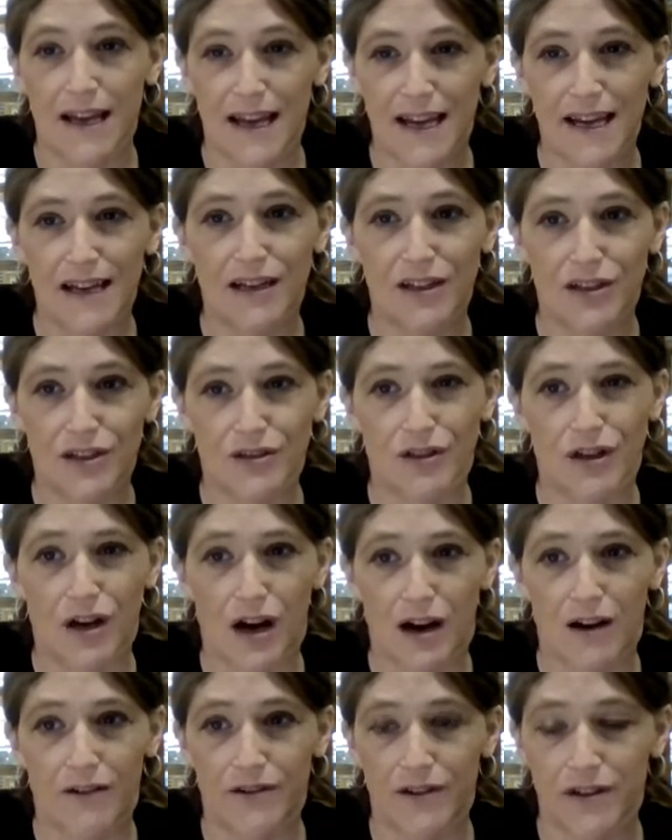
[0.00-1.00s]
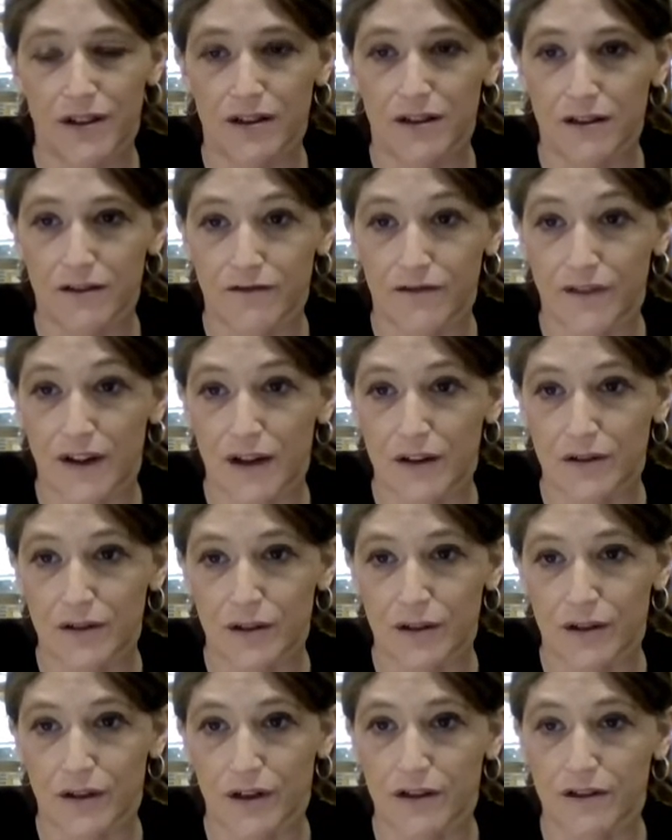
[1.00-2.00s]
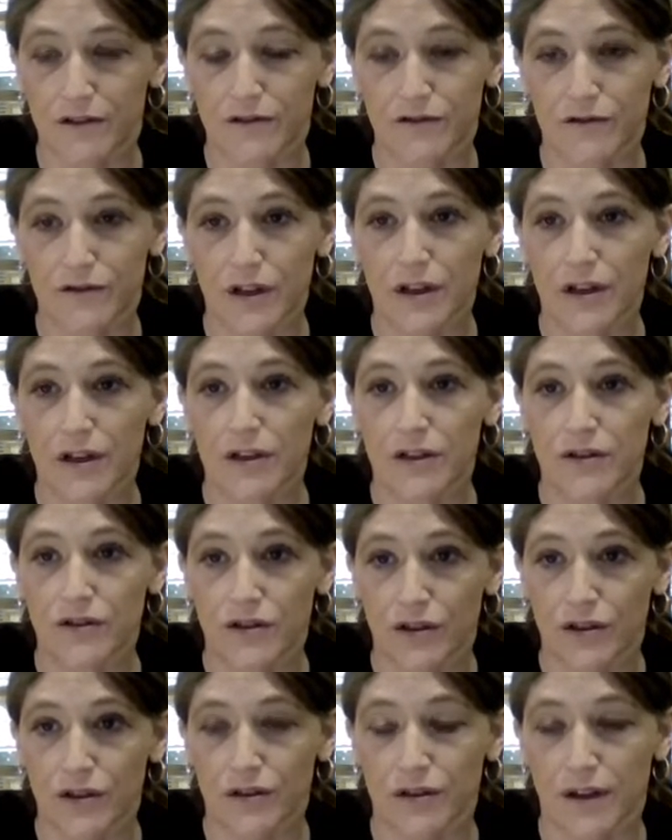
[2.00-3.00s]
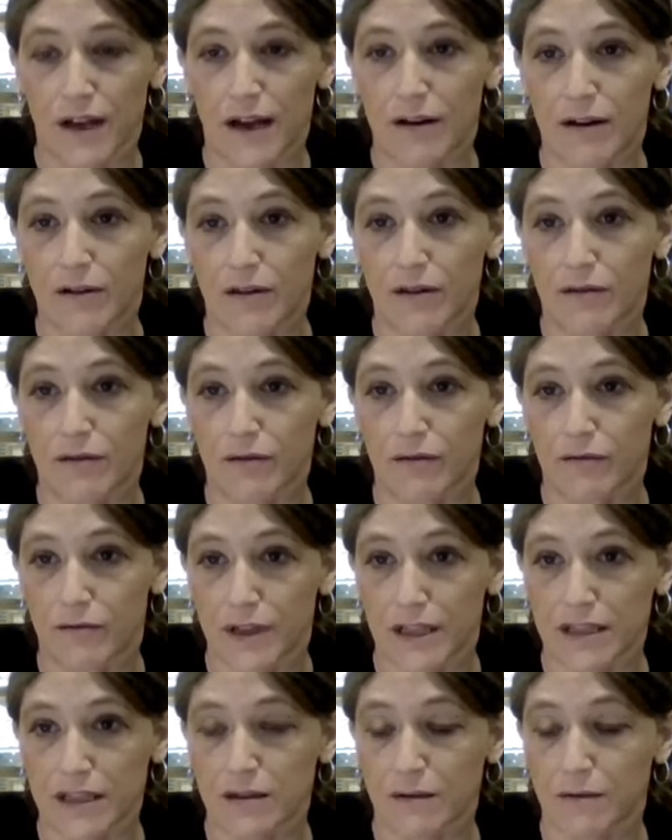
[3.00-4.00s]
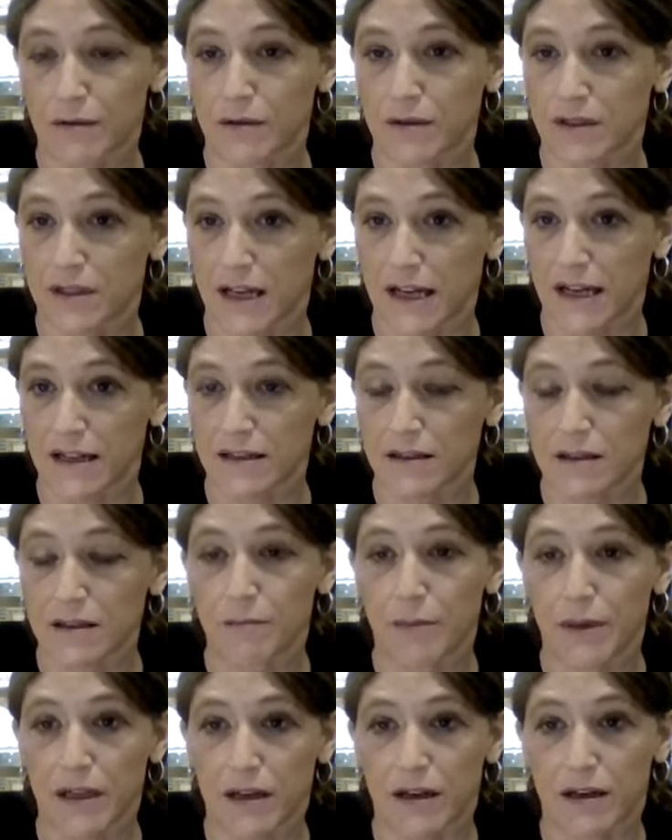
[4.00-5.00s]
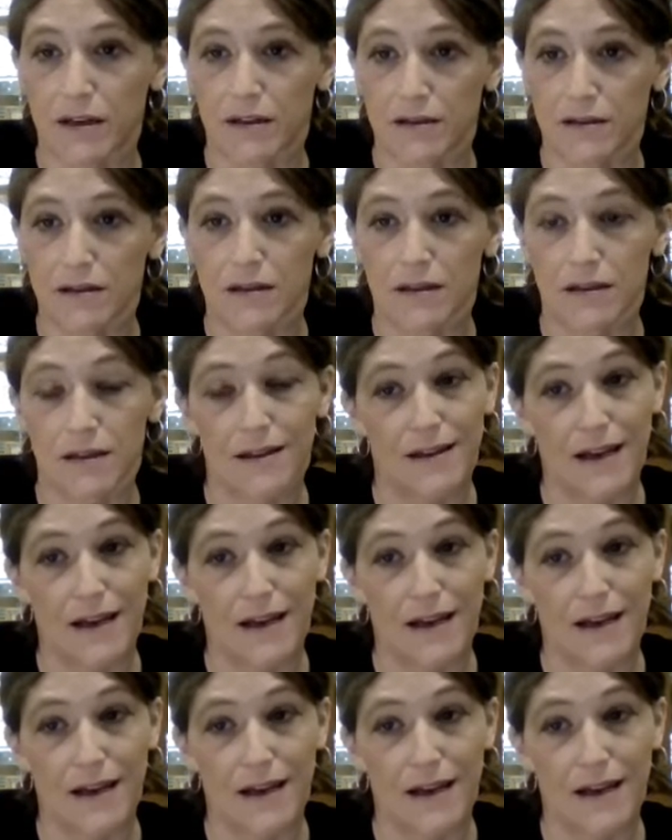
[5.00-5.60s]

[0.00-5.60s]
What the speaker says: Age is often a confounder of certain health risk states because,